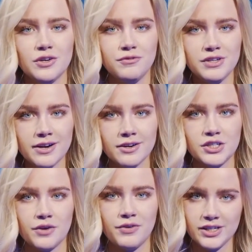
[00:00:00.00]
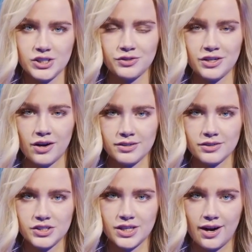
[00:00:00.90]
Of years of history on your
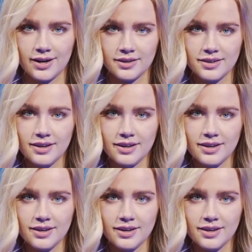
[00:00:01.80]
side.